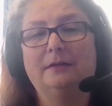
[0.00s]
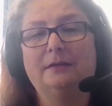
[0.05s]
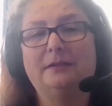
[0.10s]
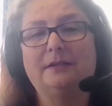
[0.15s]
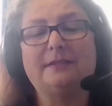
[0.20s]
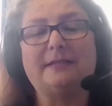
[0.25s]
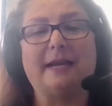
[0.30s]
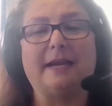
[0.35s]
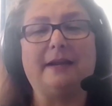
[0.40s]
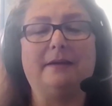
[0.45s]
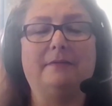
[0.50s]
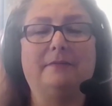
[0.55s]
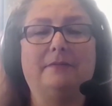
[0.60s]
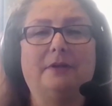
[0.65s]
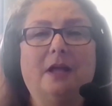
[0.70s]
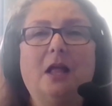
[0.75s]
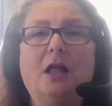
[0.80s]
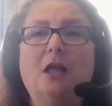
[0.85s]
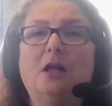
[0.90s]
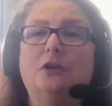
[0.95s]
the state of
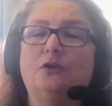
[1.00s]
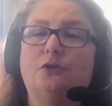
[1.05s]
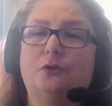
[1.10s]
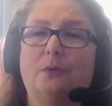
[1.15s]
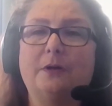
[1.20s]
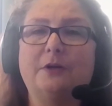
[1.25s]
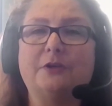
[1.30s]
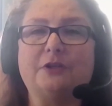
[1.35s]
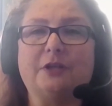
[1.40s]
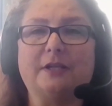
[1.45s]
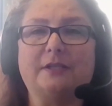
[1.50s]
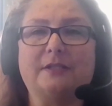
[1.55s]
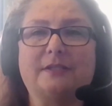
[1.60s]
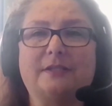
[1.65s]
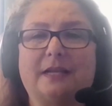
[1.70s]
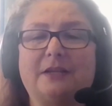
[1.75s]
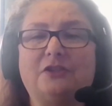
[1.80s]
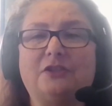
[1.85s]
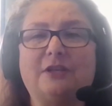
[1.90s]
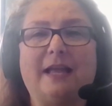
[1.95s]
Georgia,
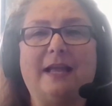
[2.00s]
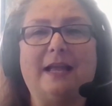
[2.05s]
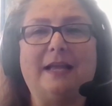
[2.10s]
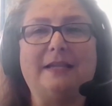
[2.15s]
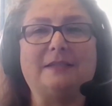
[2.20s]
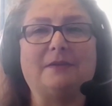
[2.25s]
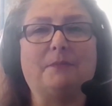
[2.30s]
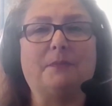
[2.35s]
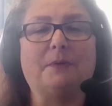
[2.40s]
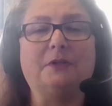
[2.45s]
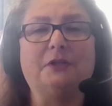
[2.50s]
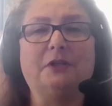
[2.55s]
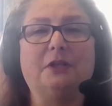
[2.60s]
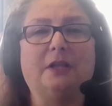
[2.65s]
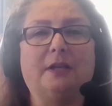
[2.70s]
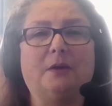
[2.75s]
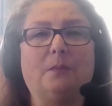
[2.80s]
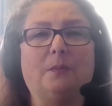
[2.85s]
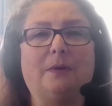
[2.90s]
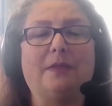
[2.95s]
such as if we're
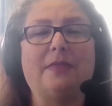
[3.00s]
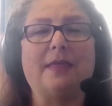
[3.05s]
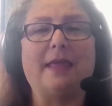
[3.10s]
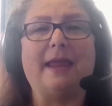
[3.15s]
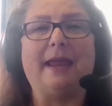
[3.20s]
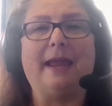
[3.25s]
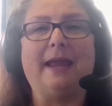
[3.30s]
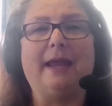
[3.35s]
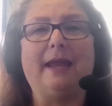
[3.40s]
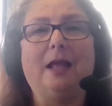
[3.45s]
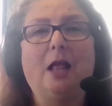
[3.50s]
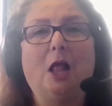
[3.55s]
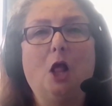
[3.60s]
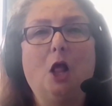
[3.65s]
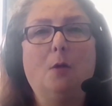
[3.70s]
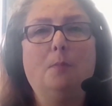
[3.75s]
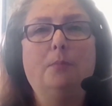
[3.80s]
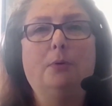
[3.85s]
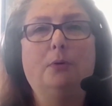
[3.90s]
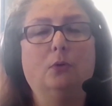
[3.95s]
dealing with a
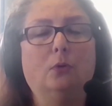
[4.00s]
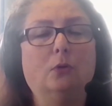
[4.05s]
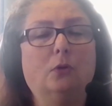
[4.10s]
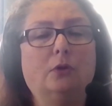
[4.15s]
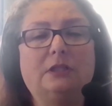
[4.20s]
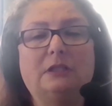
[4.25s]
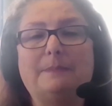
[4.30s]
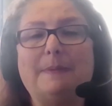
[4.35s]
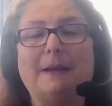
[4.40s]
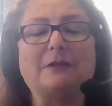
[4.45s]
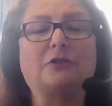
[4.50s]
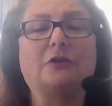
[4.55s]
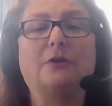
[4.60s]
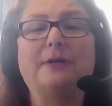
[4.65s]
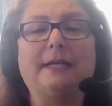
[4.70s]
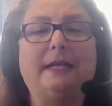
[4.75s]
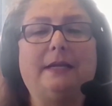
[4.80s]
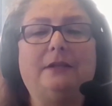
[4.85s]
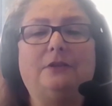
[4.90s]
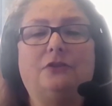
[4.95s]
pooled special
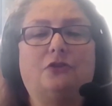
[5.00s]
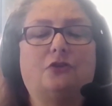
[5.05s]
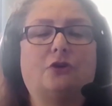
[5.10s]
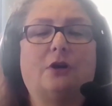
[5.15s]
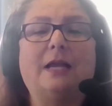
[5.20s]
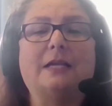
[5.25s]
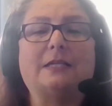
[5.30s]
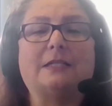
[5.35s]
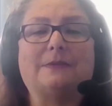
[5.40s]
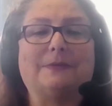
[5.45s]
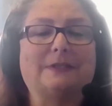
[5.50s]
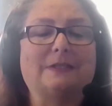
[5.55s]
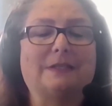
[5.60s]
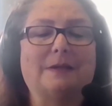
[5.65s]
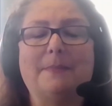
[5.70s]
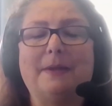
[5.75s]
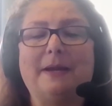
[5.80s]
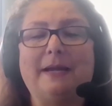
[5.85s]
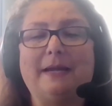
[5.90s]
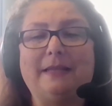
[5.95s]
needs trust for
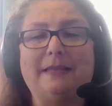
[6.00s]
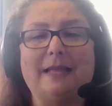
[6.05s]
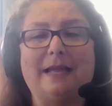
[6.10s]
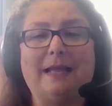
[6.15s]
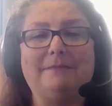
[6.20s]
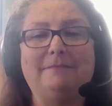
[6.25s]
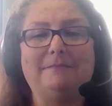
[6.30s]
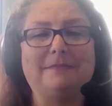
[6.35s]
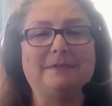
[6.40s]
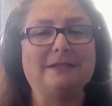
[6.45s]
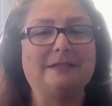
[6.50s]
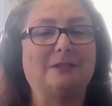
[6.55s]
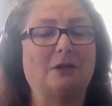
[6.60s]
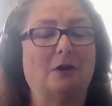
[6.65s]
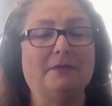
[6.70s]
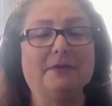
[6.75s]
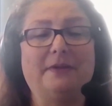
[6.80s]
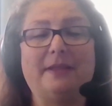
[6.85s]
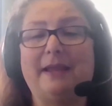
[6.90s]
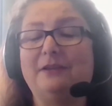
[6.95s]
somebody that is
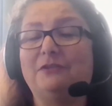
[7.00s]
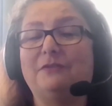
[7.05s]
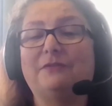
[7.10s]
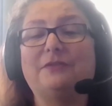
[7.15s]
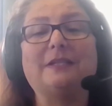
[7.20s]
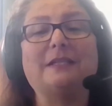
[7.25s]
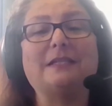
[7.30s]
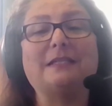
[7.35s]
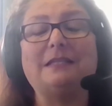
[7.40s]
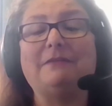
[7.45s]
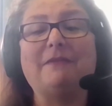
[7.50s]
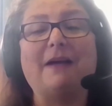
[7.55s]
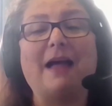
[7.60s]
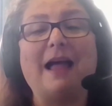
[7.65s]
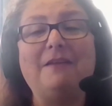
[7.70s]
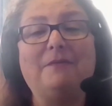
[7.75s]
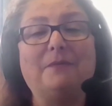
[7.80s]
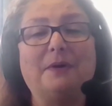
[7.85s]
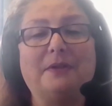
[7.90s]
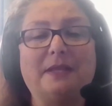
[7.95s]
over the age of
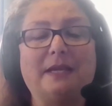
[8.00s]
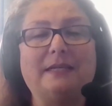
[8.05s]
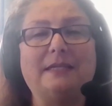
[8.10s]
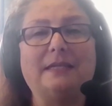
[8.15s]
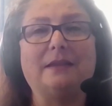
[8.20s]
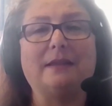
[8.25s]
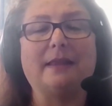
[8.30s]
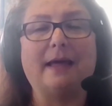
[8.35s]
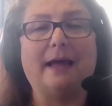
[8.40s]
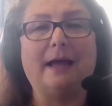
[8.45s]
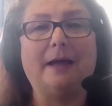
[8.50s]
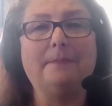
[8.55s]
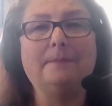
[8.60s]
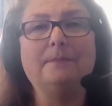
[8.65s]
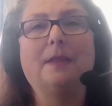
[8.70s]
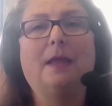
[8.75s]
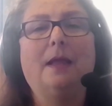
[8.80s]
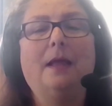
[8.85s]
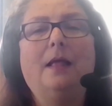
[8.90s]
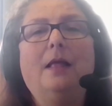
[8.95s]
65 when they did that.
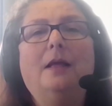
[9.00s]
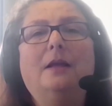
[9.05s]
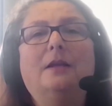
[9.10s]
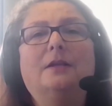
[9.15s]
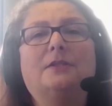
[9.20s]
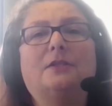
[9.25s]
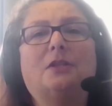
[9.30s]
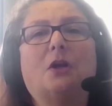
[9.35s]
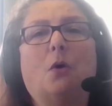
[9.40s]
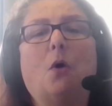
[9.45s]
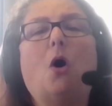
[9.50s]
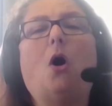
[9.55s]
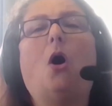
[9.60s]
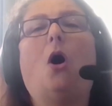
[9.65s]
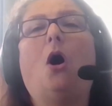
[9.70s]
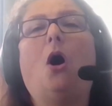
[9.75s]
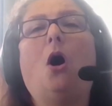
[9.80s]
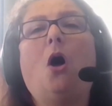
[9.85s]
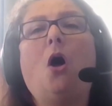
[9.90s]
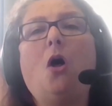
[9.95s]
So
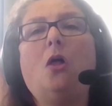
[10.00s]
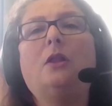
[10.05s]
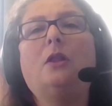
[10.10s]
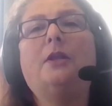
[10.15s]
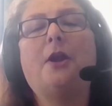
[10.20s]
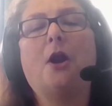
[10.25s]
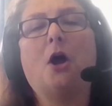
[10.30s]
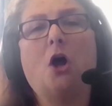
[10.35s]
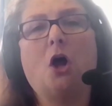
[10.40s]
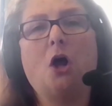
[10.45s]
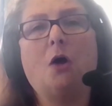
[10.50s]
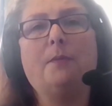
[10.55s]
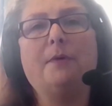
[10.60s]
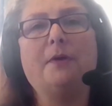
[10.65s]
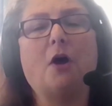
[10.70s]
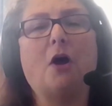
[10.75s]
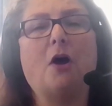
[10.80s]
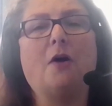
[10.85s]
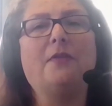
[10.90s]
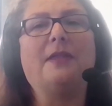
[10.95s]
all in all,
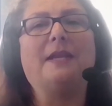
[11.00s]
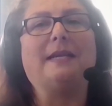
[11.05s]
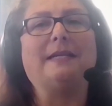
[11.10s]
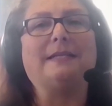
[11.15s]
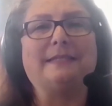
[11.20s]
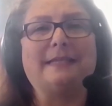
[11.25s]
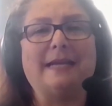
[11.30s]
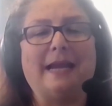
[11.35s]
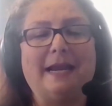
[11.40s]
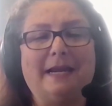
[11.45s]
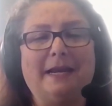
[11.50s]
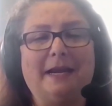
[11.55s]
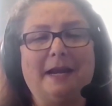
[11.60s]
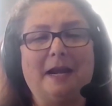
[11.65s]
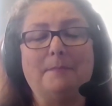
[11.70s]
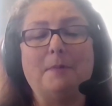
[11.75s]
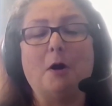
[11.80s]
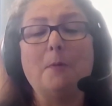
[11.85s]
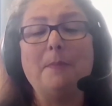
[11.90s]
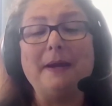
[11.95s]
with all that I stated,
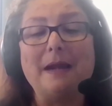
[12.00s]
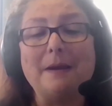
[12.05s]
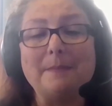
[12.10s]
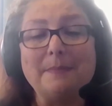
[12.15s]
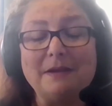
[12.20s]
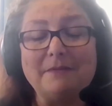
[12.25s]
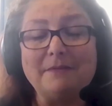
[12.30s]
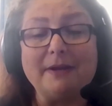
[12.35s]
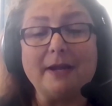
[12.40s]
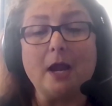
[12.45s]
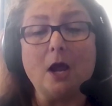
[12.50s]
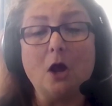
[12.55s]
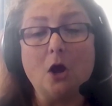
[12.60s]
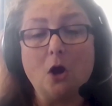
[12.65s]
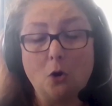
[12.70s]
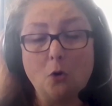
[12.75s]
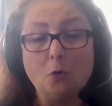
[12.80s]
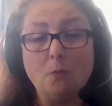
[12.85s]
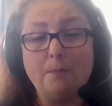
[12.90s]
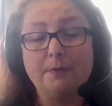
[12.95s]
I'm hoping I'm giving
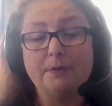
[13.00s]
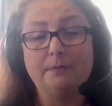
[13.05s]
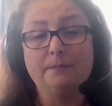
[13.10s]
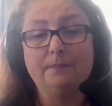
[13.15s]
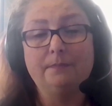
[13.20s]
hope